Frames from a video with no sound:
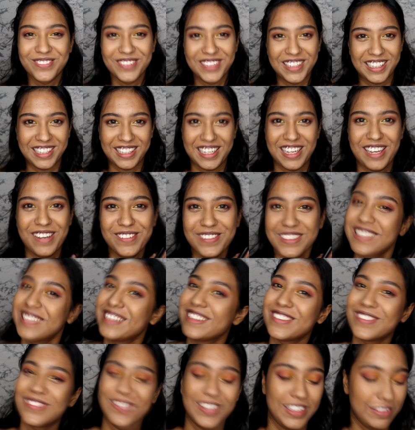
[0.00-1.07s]
my
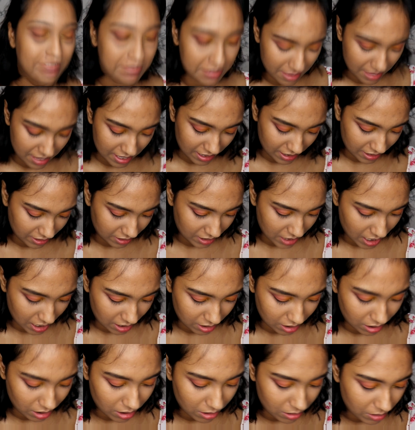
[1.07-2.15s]
absolute favorite thing, and you
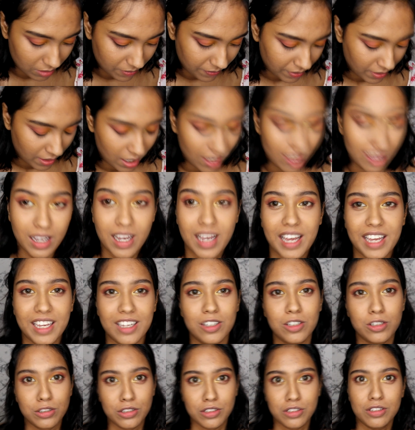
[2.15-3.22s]
guys know I
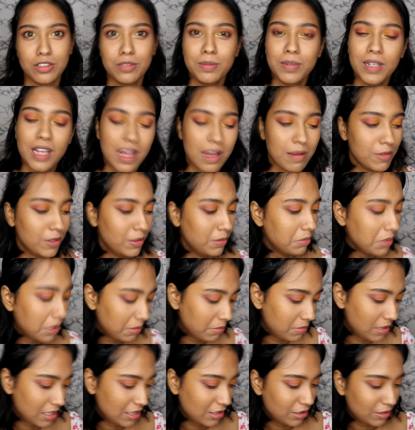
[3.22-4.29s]
go super ham on my
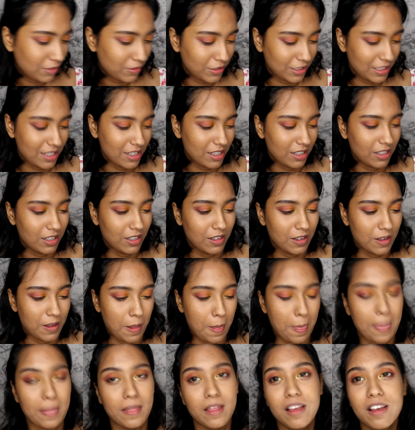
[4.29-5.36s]
blush.
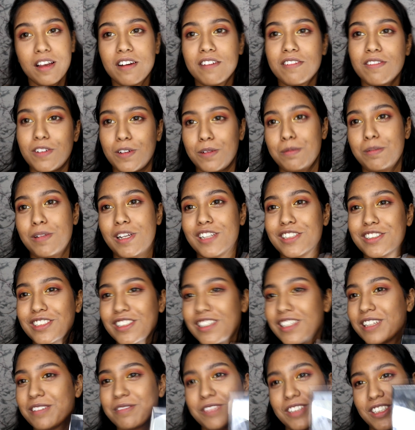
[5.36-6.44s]
For blush
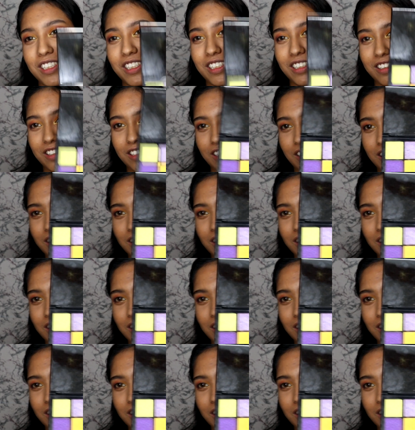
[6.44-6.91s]
today, I'm gonna use